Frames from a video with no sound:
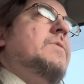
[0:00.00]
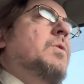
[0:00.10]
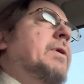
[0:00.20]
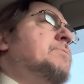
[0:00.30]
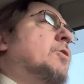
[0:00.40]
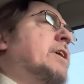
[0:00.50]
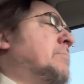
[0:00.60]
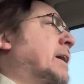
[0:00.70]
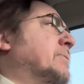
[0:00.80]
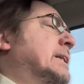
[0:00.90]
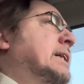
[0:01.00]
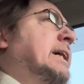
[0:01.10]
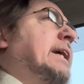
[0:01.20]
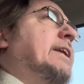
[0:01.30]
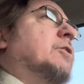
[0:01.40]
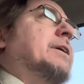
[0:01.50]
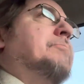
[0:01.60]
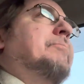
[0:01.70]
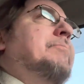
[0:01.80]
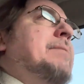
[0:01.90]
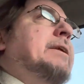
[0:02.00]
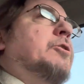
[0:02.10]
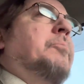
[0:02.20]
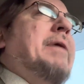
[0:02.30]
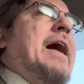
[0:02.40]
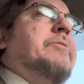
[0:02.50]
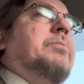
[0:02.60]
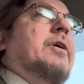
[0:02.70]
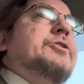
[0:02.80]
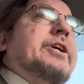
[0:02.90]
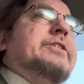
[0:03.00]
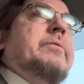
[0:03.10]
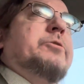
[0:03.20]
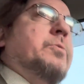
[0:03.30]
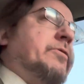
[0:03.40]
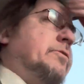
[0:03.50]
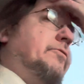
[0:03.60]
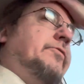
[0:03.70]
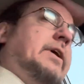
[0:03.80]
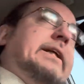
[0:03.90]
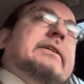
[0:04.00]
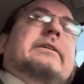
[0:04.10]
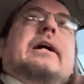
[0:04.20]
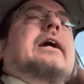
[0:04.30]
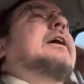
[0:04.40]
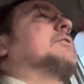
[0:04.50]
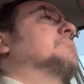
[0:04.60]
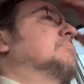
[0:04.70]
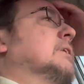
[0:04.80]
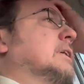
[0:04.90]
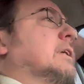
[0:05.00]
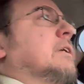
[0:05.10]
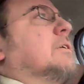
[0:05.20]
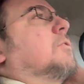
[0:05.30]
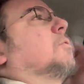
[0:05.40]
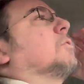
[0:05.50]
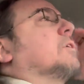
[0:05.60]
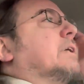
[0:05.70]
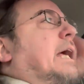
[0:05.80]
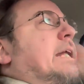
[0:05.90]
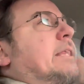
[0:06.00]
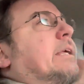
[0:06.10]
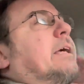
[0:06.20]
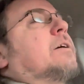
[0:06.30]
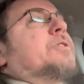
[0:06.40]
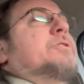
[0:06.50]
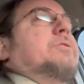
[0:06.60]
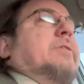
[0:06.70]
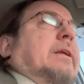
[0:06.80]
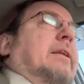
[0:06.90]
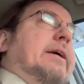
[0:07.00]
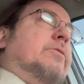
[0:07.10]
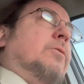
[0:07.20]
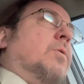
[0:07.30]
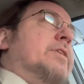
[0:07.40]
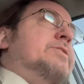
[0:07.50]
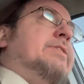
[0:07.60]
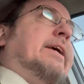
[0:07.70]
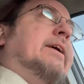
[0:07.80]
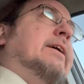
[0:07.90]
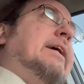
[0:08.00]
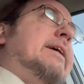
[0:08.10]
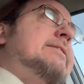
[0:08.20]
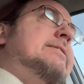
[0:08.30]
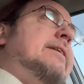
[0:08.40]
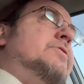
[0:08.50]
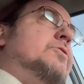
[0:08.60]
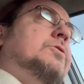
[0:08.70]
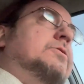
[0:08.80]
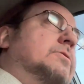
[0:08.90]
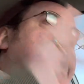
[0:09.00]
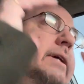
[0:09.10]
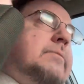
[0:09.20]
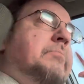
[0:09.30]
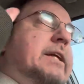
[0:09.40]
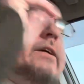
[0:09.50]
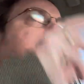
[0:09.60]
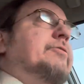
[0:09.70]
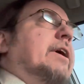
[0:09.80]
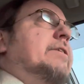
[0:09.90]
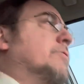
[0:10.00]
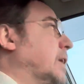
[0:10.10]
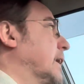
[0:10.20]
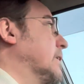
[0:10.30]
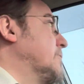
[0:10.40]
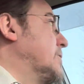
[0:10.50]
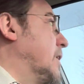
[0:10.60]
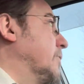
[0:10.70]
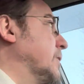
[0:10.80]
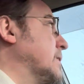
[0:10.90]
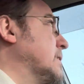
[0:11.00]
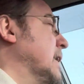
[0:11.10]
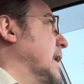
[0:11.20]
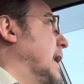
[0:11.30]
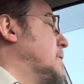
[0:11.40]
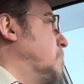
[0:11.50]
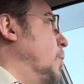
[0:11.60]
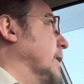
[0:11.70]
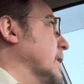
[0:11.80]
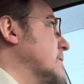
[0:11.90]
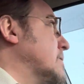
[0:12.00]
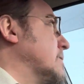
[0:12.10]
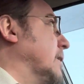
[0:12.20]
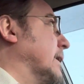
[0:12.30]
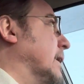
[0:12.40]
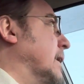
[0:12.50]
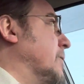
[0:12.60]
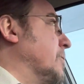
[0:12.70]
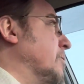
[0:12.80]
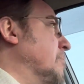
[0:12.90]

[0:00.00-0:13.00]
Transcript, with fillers: when I'm talking about, you know, like maybe little math projects that I'm doing for fun um, or anything else like requires thinking, like existential, like meaning of life kind of stuff. It, it's pointless. Like uh, the, the